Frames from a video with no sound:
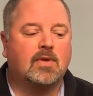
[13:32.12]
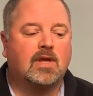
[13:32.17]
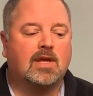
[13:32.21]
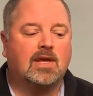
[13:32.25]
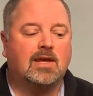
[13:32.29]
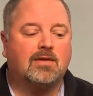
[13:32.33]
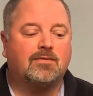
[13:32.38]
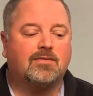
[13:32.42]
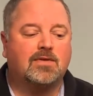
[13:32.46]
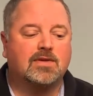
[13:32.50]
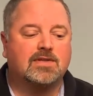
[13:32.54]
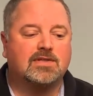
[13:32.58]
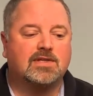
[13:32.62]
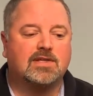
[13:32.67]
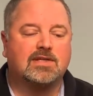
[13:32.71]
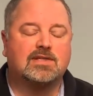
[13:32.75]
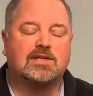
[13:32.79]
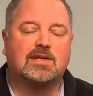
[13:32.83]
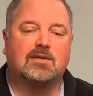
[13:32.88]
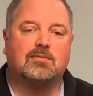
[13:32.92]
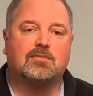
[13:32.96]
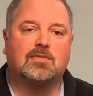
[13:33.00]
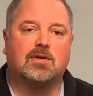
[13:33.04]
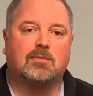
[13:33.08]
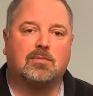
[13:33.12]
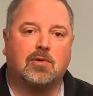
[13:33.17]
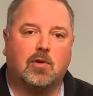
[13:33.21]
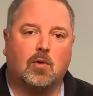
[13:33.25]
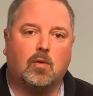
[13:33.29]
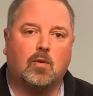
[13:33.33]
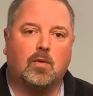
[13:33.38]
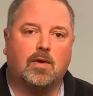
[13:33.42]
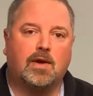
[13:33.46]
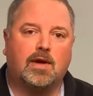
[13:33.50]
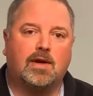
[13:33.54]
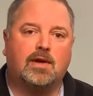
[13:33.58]
If the system
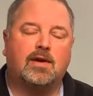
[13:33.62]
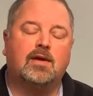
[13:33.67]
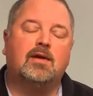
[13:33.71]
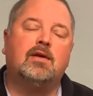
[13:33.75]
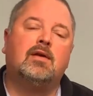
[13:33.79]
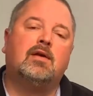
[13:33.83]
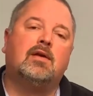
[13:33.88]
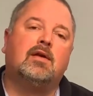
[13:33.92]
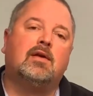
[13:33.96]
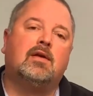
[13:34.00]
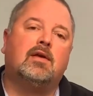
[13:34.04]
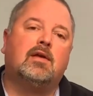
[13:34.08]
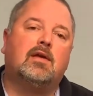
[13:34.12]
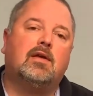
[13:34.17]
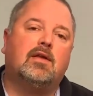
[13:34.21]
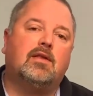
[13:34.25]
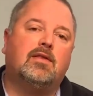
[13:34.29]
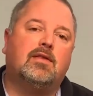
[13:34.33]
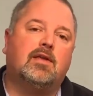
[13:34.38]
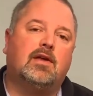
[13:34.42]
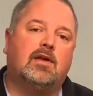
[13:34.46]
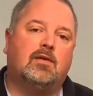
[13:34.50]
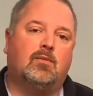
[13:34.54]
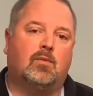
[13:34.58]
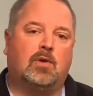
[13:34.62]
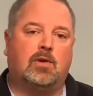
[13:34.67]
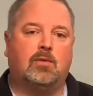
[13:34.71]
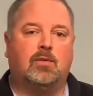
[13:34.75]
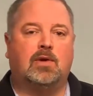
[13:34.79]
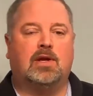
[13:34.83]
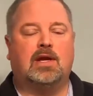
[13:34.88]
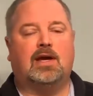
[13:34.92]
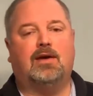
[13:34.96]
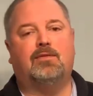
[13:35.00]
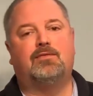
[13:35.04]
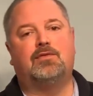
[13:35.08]
deployed, then we
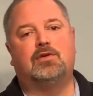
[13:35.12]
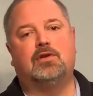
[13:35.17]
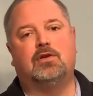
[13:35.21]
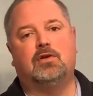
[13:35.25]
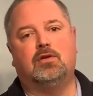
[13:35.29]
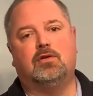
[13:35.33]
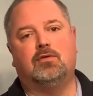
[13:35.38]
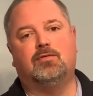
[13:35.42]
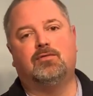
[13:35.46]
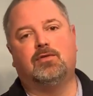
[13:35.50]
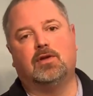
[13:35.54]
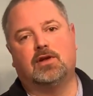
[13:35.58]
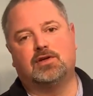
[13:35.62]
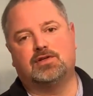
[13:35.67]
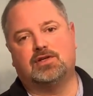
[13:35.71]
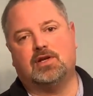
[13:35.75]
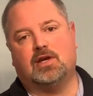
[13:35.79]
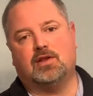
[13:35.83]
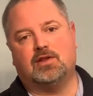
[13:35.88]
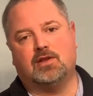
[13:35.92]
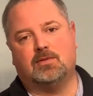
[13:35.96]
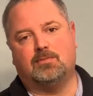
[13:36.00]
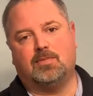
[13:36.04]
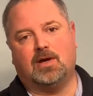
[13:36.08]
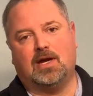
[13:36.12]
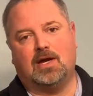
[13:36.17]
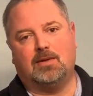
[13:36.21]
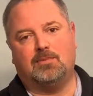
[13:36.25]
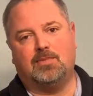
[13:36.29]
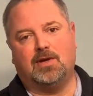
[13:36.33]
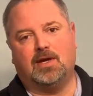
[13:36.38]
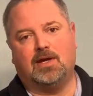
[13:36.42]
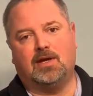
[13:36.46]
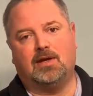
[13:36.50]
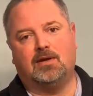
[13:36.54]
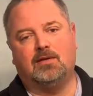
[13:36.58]
would have to flush out the
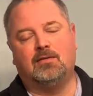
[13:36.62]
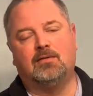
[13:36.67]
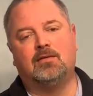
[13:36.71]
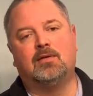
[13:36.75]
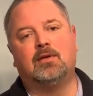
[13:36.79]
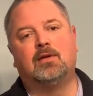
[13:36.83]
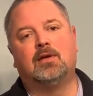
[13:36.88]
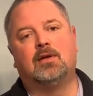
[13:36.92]
piping.